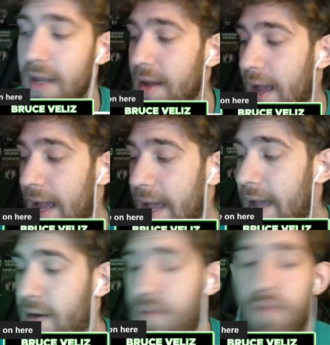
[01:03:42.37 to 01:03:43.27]

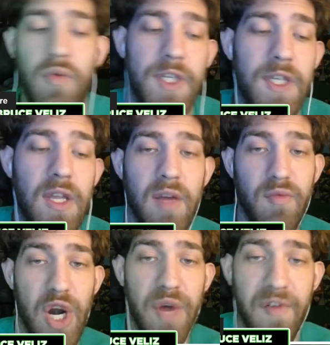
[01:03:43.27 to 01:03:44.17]
And we'll see them
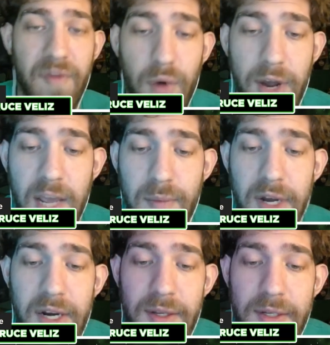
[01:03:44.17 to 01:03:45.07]
run for 48
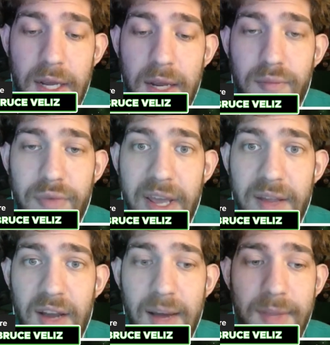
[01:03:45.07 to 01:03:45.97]
minutes and play a
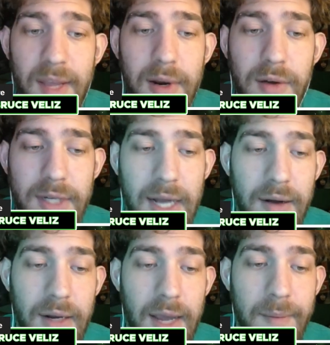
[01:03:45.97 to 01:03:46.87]
Tom Thibodeau style
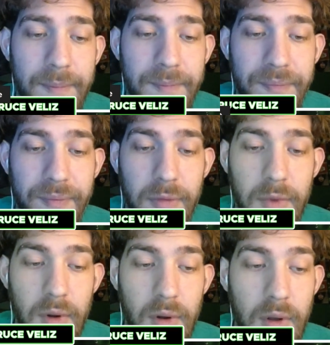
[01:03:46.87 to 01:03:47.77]
game.
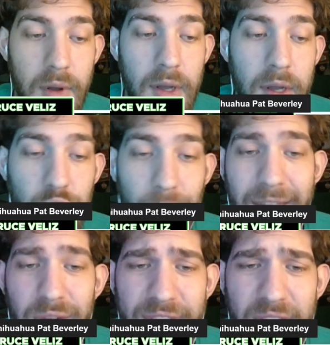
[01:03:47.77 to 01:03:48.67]
Dwayne,
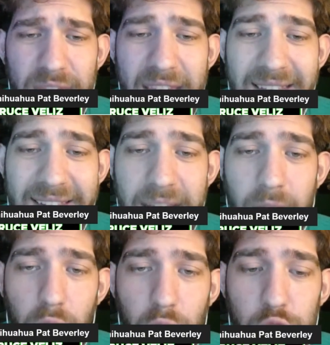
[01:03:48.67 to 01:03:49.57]
you said you can't stand the
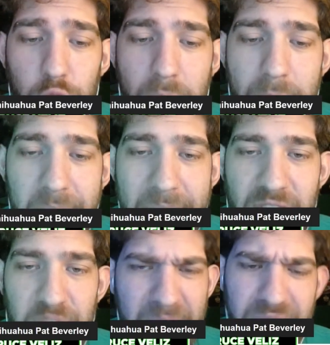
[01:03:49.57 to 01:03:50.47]
little Chihuahua
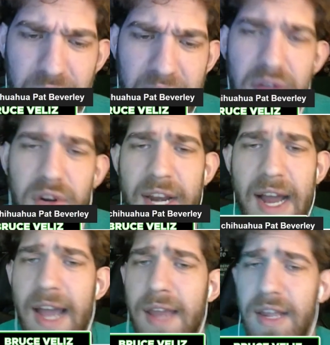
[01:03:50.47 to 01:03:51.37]
Patrick Beverley. Neither can
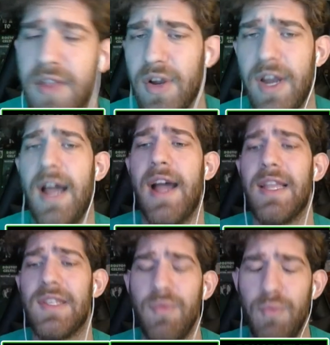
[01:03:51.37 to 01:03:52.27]
I. Neither can I.
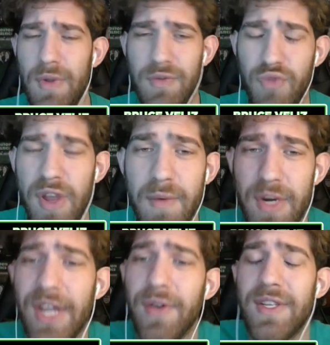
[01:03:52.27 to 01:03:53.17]
It's, it's really
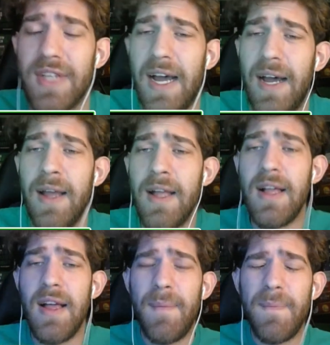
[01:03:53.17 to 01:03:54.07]
ridiculous. Uh,
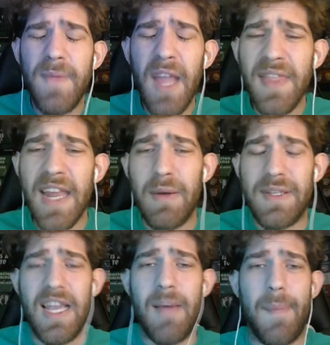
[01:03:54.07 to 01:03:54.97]
not that I would
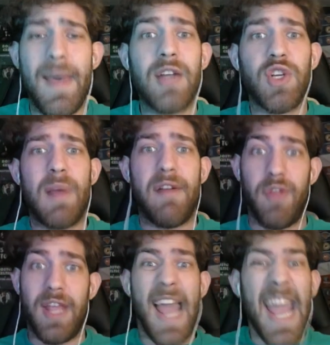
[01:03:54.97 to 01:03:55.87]
say I'm a Patrick
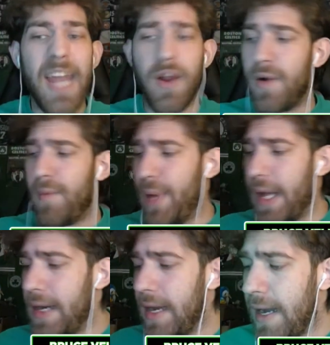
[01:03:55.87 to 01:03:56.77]
Beverley hater,
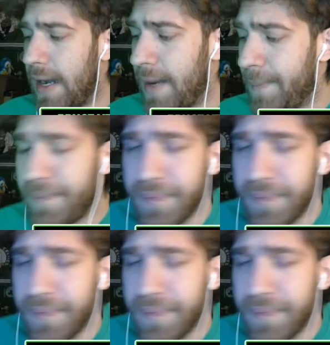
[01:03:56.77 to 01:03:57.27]
but um,